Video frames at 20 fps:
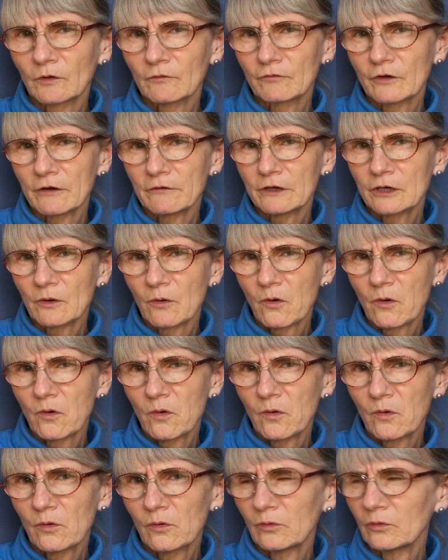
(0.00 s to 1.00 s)
Very
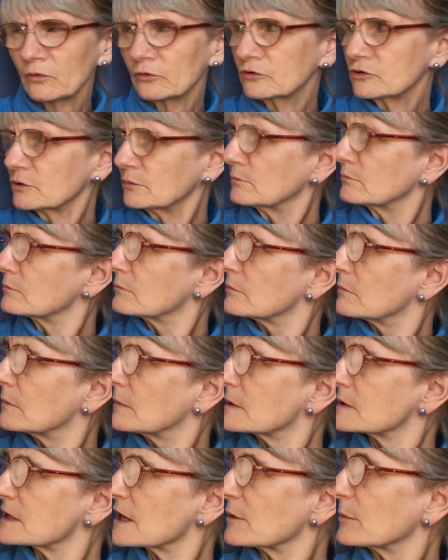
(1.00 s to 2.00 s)
old,
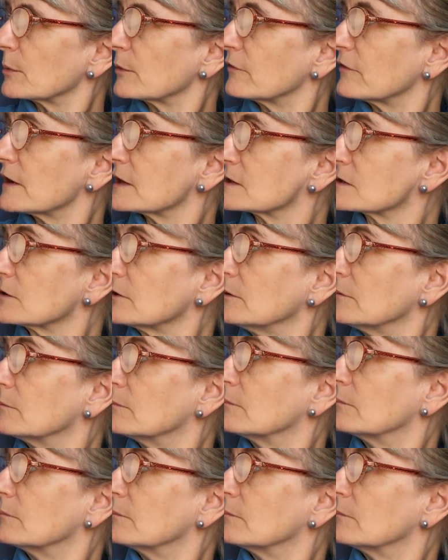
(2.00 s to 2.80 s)
said the professor,